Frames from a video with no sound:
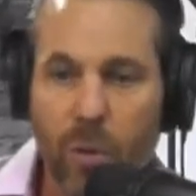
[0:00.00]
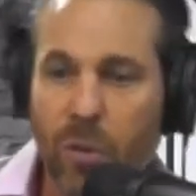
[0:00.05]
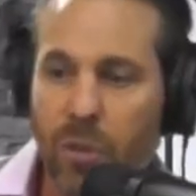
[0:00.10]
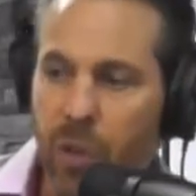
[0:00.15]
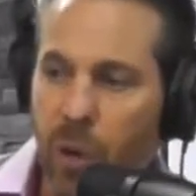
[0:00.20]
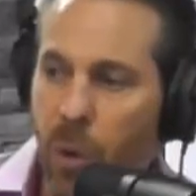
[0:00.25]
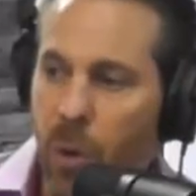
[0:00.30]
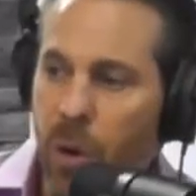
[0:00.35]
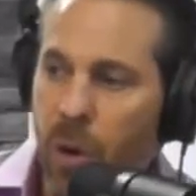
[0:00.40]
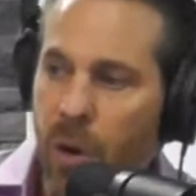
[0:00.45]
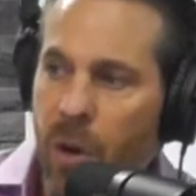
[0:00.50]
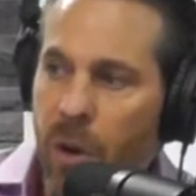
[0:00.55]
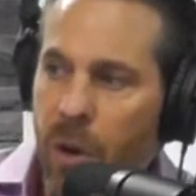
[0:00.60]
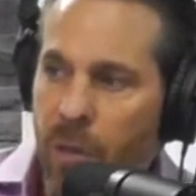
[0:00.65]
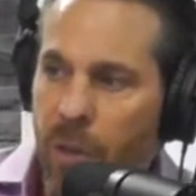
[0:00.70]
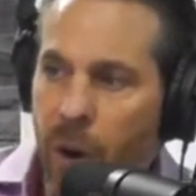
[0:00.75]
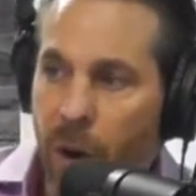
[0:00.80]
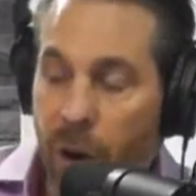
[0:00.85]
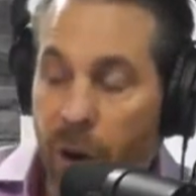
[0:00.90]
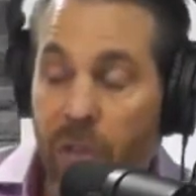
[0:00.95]
So
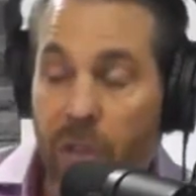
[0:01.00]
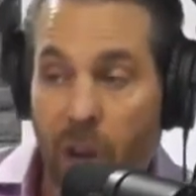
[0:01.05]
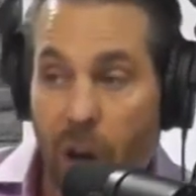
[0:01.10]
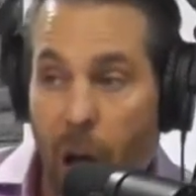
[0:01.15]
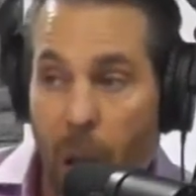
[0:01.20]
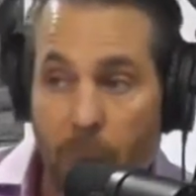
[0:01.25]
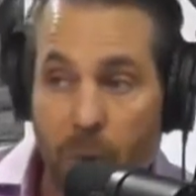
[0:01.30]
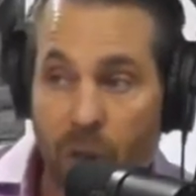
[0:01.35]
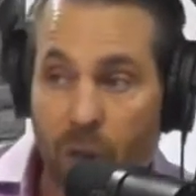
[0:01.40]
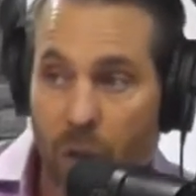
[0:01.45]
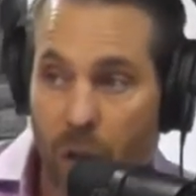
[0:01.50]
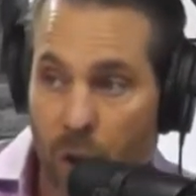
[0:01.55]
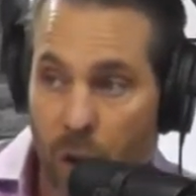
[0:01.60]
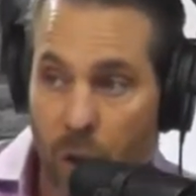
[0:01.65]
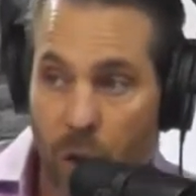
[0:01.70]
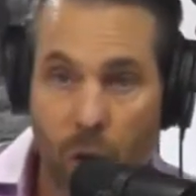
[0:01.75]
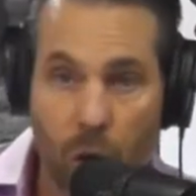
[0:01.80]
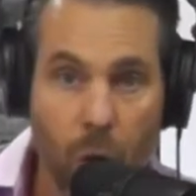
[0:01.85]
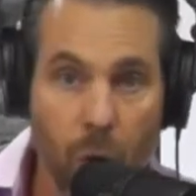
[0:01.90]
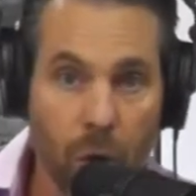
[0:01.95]
there is an option that you
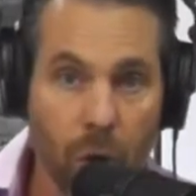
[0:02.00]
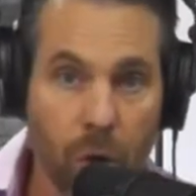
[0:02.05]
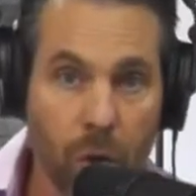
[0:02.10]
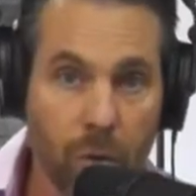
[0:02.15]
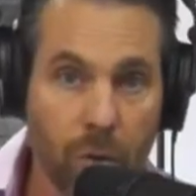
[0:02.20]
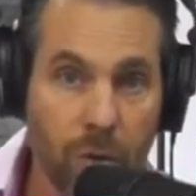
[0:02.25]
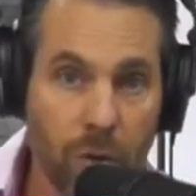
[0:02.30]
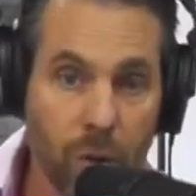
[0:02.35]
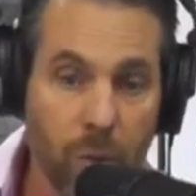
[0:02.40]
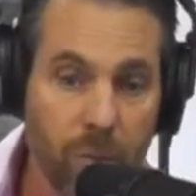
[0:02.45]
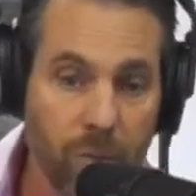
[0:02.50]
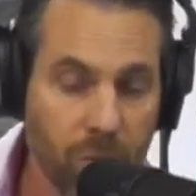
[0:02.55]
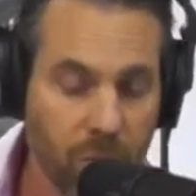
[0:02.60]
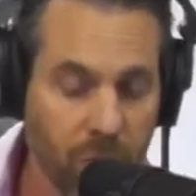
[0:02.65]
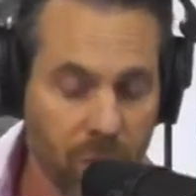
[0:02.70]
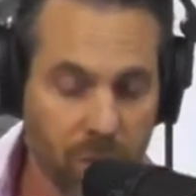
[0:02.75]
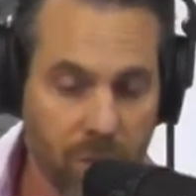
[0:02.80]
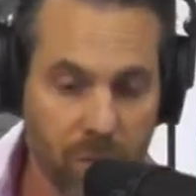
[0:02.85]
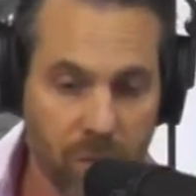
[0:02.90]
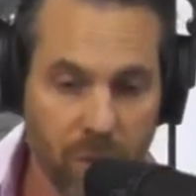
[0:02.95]
can go to YouTube,
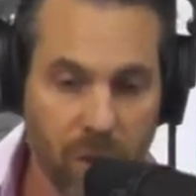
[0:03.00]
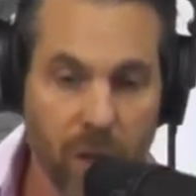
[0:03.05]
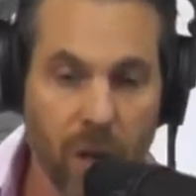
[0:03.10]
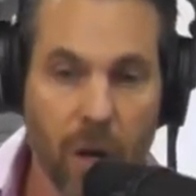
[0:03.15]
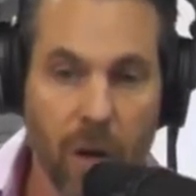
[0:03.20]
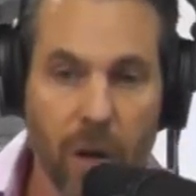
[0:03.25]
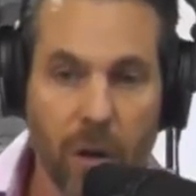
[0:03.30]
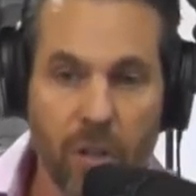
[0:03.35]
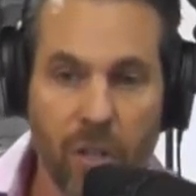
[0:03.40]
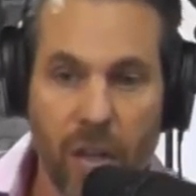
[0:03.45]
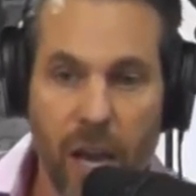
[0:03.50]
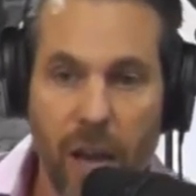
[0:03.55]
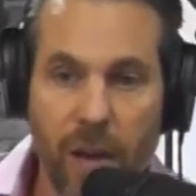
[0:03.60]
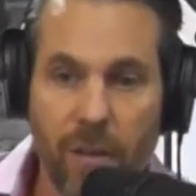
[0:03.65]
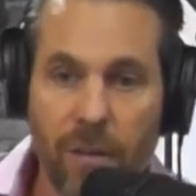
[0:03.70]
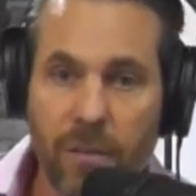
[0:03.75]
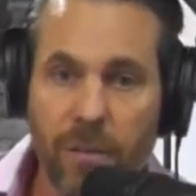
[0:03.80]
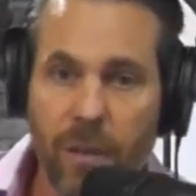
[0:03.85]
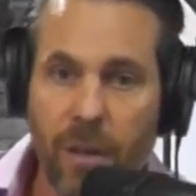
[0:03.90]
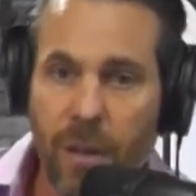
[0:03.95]
click on our
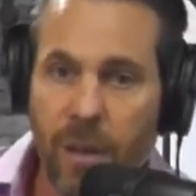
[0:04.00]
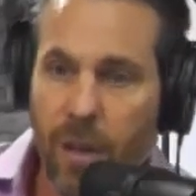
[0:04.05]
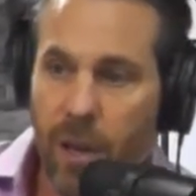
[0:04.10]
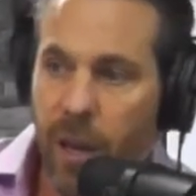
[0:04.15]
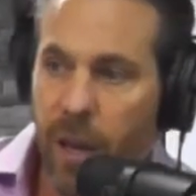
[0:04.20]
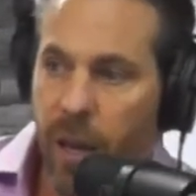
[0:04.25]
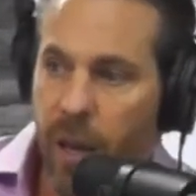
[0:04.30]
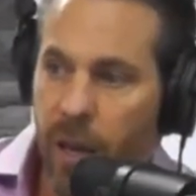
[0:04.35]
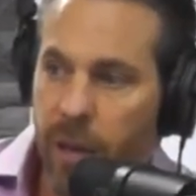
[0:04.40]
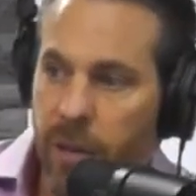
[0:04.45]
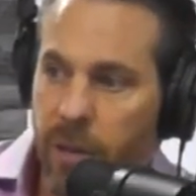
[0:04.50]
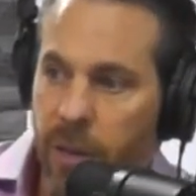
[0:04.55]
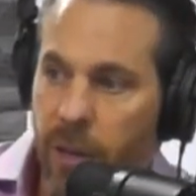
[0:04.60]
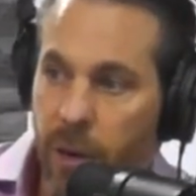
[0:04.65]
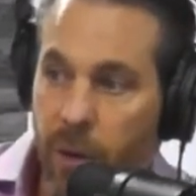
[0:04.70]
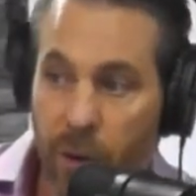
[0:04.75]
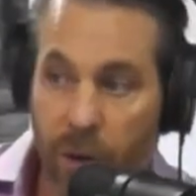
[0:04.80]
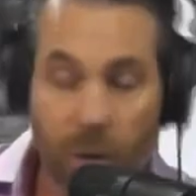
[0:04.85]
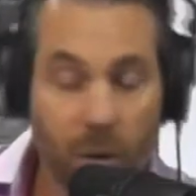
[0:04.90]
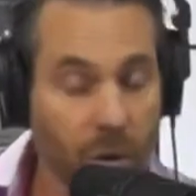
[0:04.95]
channel, and
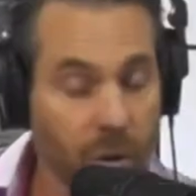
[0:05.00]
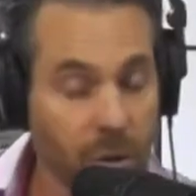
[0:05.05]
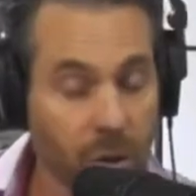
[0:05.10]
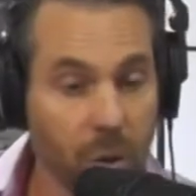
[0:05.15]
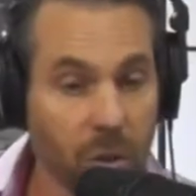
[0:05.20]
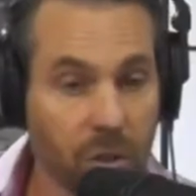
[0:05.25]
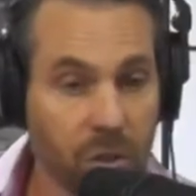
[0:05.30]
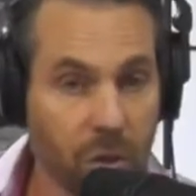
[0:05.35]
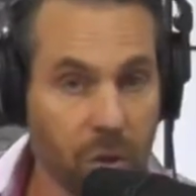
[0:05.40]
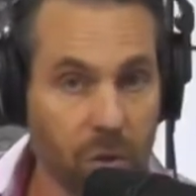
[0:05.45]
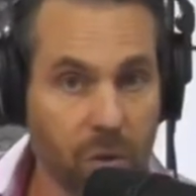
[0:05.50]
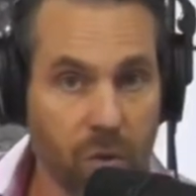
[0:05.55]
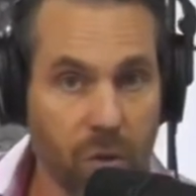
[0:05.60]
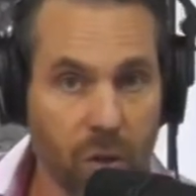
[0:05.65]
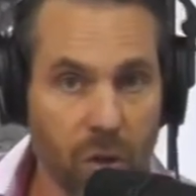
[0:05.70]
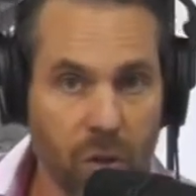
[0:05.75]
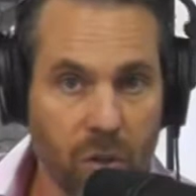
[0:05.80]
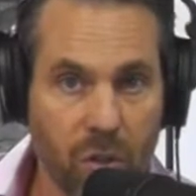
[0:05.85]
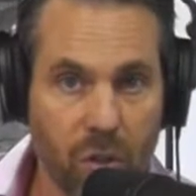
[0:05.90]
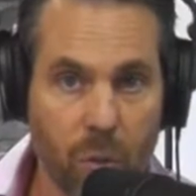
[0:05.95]
or do a search for
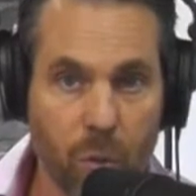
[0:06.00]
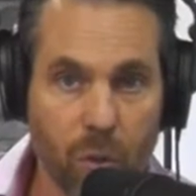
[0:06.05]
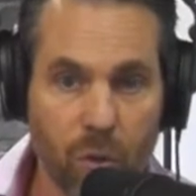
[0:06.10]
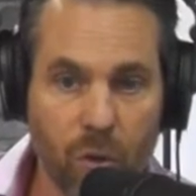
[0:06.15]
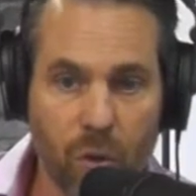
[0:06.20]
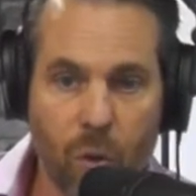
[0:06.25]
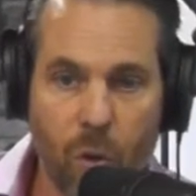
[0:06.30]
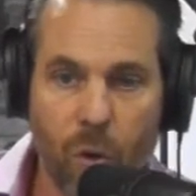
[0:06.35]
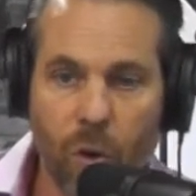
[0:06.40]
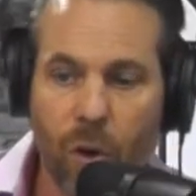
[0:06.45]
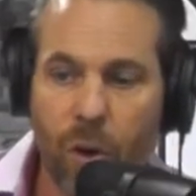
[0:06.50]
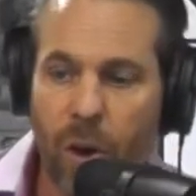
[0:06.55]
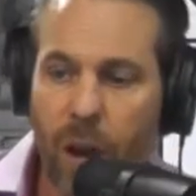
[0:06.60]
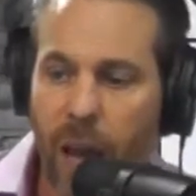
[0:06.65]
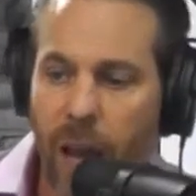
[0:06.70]
Consumers Corner.